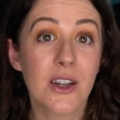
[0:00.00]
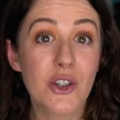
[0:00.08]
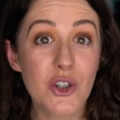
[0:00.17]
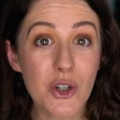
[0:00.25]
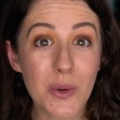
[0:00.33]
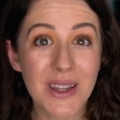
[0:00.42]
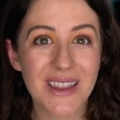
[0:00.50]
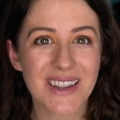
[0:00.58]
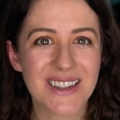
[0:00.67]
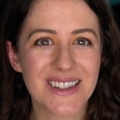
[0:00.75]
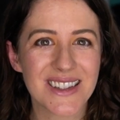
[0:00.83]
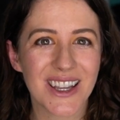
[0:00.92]
Doing
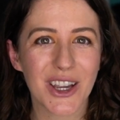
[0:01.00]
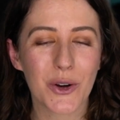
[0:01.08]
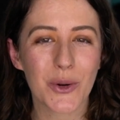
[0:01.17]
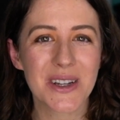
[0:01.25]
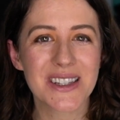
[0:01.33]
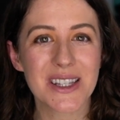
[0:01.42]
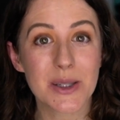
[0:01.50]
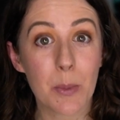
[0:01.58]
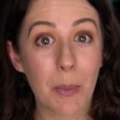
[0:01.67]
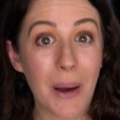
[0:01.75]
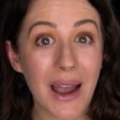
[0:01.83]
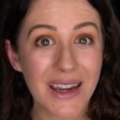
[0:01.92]
this increases
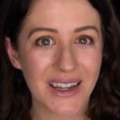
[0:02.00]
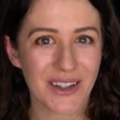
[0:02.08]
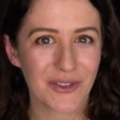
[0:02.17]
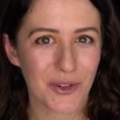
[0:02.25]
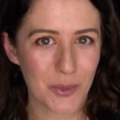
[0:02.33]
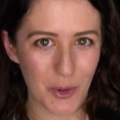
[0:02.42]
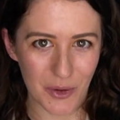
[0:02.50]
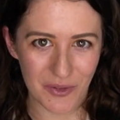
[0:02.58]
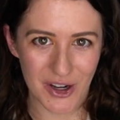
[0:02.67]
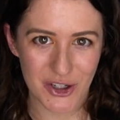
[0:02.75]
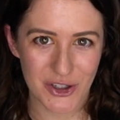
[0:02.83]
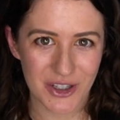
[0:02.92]
buy-in for
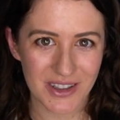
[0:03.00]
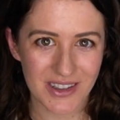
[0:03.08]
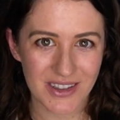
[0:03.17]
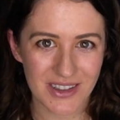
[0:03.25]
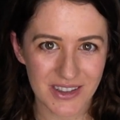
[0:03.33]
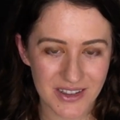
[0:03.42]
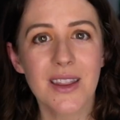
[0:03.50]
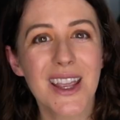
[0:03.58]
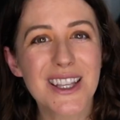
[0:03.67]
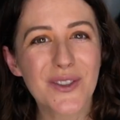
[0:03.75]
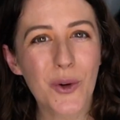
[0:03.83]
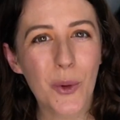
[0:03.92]
motivation.
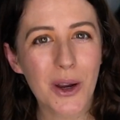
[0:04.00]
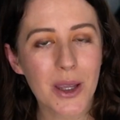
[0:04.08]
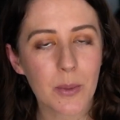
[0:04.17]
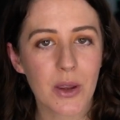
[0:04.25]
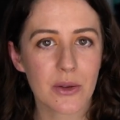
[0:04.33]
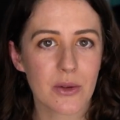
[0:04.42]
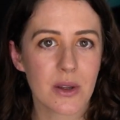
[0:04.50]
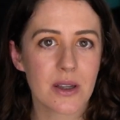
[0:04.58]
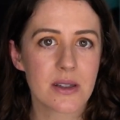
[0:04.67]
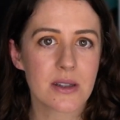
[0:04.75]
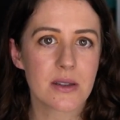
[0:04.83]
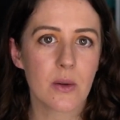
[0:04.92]
Thanks for walking me through
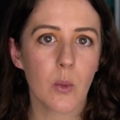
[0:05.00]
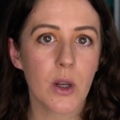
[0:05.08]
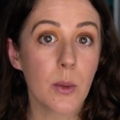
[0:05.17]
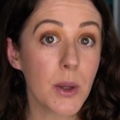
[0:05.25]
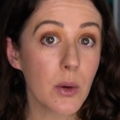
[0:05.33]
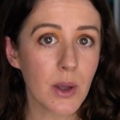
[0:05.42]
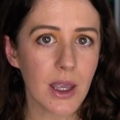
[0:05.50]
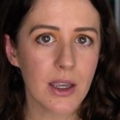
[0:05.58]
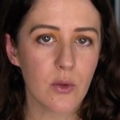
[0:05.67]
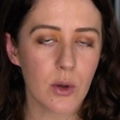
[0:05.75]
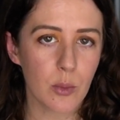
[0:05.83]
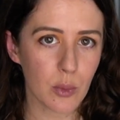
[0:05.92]
this. Would it be okay
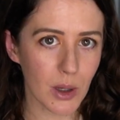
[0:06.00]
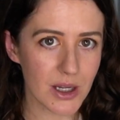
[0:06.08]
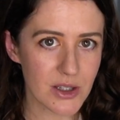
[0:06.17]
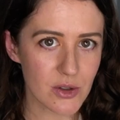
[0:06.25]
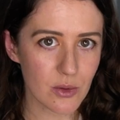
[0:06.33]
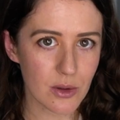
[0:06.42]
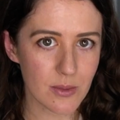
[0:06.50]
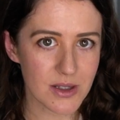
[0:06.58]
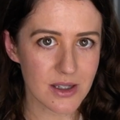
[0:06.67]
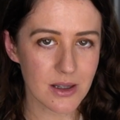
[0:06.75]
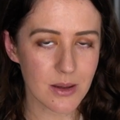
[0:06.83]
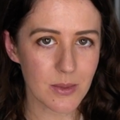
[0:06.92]
if we brainstorm
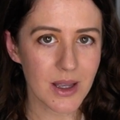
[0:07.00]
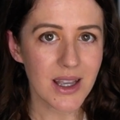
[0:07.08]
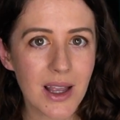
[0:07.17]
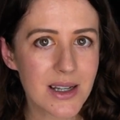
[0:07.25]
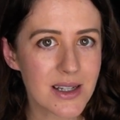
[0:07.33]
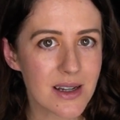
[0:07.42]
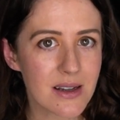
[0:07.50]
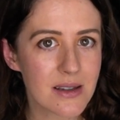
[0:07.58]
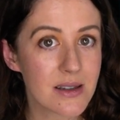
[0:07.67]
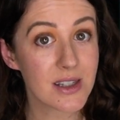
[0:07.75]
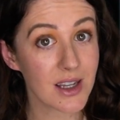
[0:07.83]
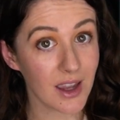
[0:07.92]
some
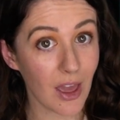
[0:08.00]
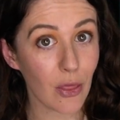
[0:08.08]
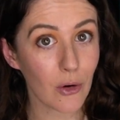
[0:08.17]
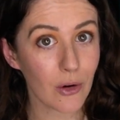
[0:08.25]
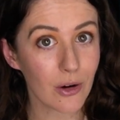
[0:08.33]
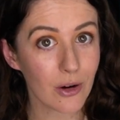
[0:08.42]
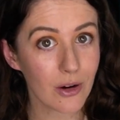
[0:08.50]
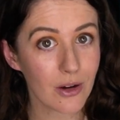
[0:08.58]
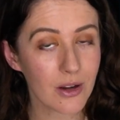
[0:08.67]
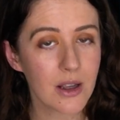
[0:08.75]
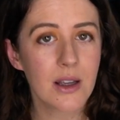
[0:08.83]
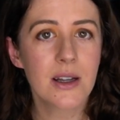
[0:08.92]
ideas together?
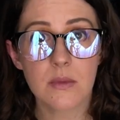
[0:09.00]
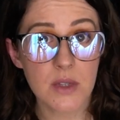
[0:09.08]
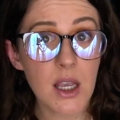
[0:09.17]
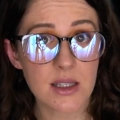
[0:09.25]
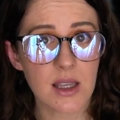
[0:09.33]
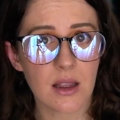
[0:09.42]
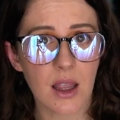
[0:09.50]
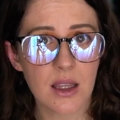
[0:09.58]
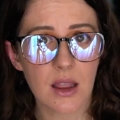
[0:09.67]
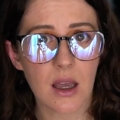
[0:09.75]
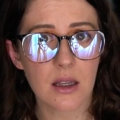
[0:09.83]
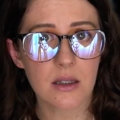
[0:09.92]
Yes, I'd like
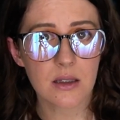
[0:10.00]
that.